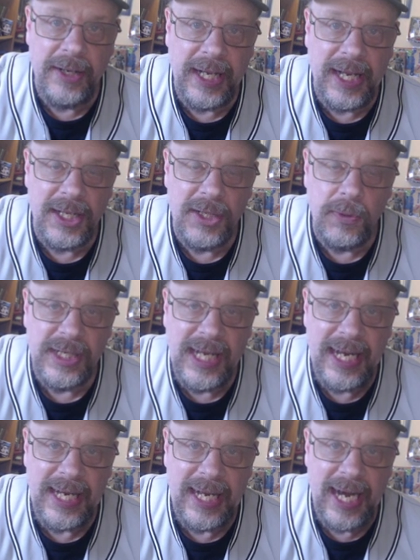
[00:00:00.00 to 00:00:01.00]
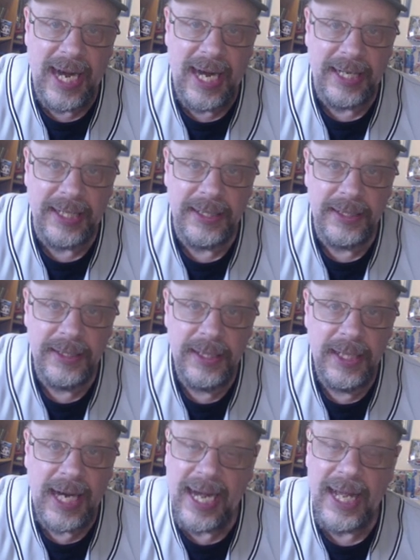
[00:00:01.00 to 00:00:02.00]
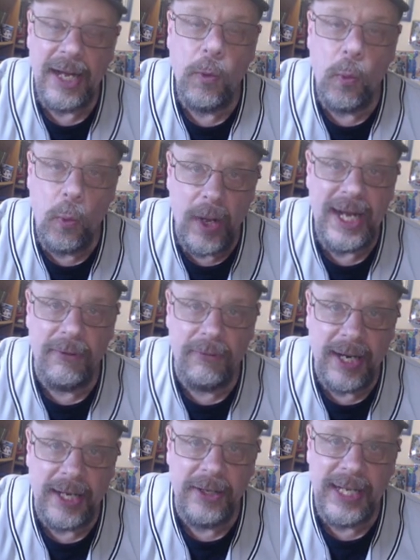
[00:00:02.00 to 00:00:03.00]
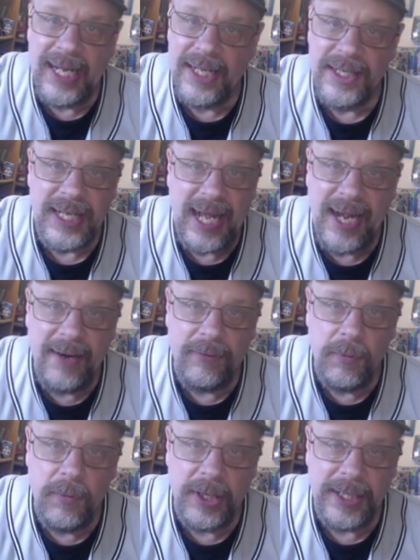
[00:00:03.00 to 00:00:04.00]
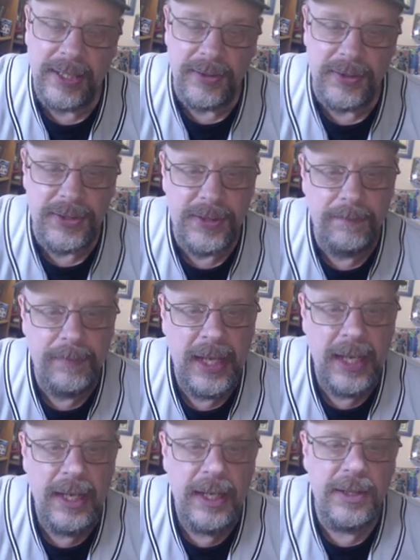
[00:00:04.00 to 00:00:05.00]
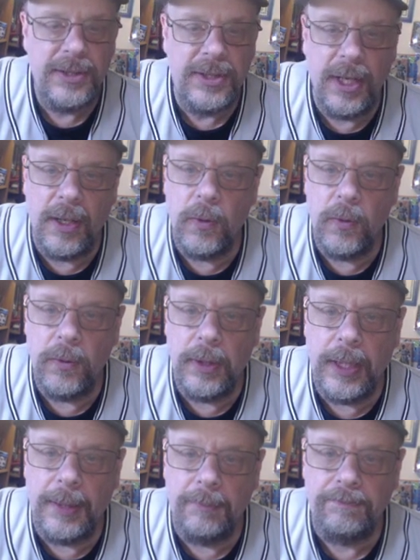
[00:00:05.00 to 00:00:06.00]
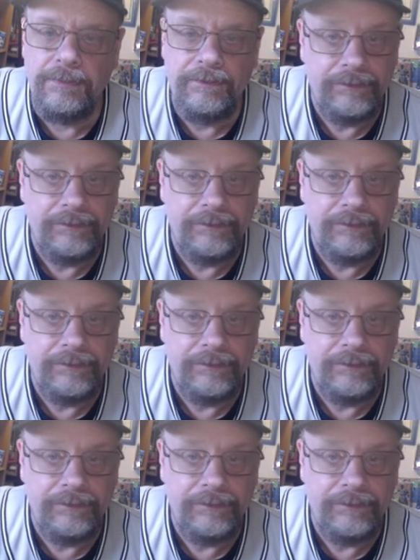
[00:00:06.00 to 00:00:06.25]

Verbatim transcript: against was Keikiyanga. I had a winning record against everyone else. So, um,